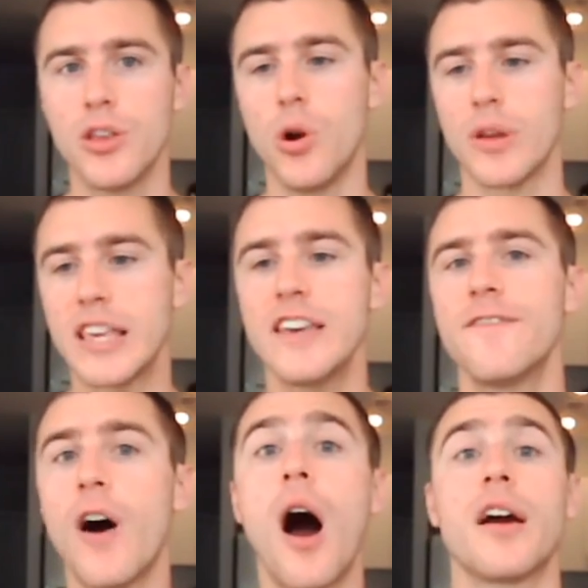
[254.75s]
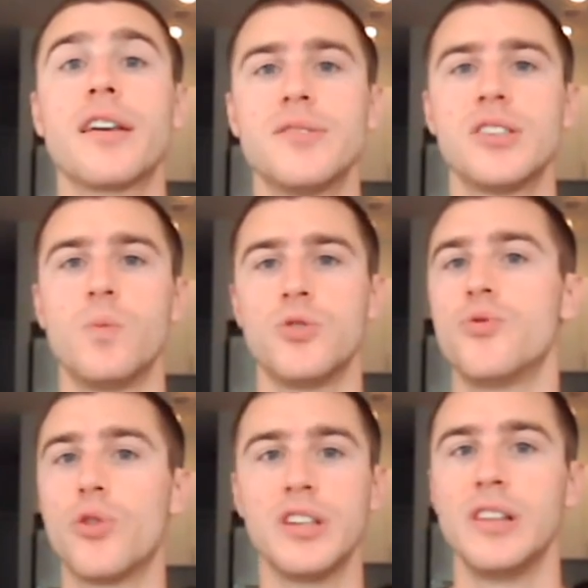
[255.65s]
You know, if Hockenson was
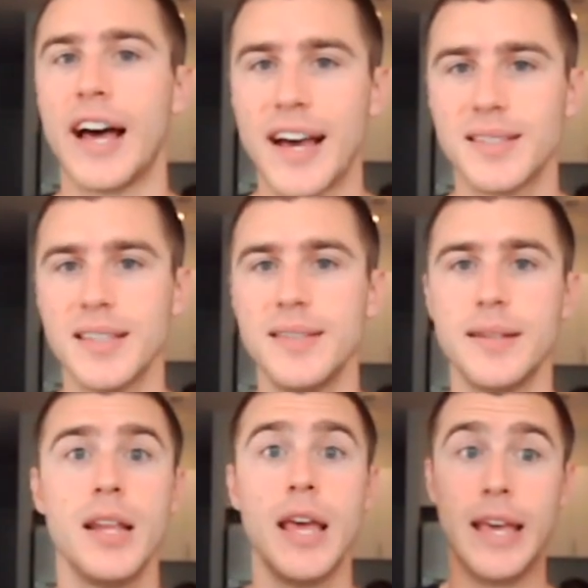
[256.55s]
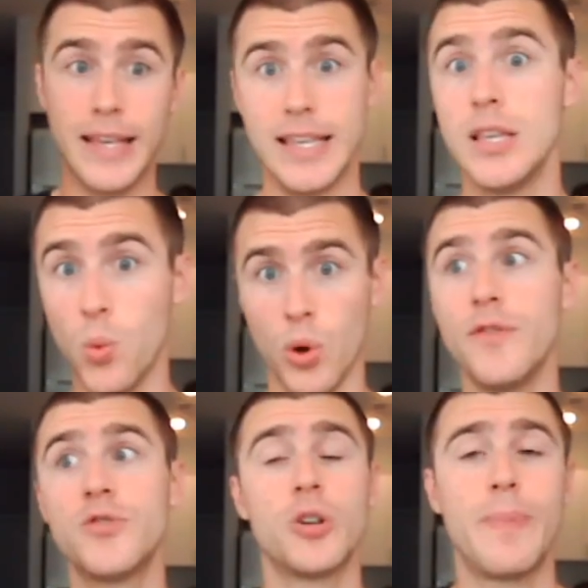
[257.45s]
a rookie last season, he would
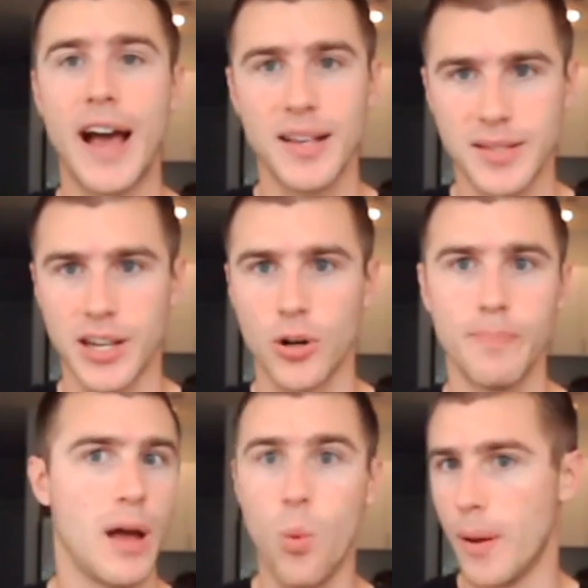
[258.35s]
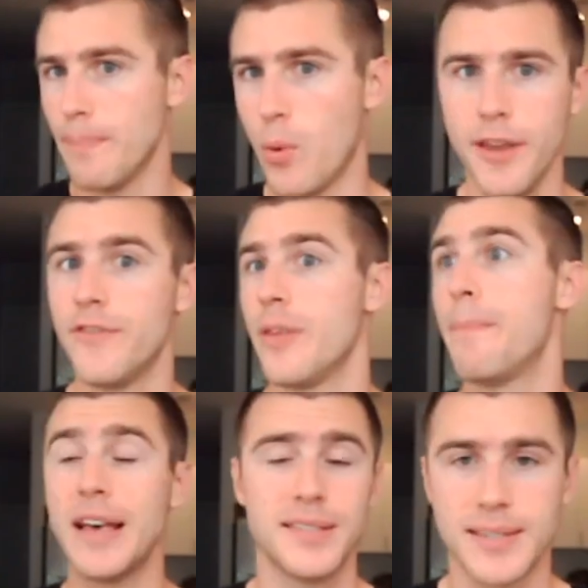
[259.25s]
have surpassed Engram by 1 point for the
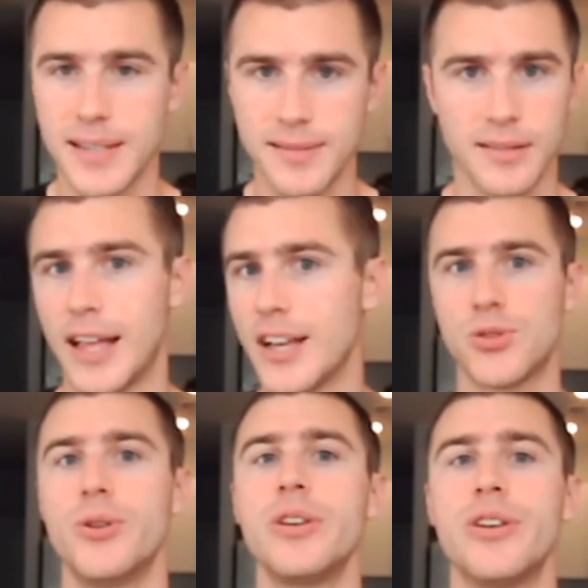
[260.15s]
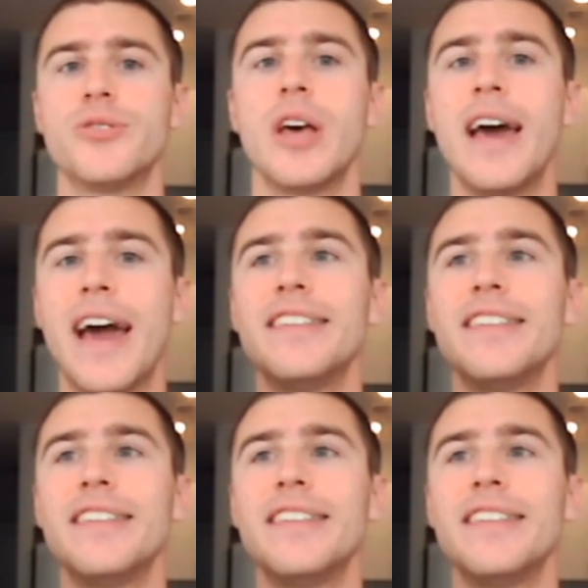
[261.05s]
best season in the last 30 years.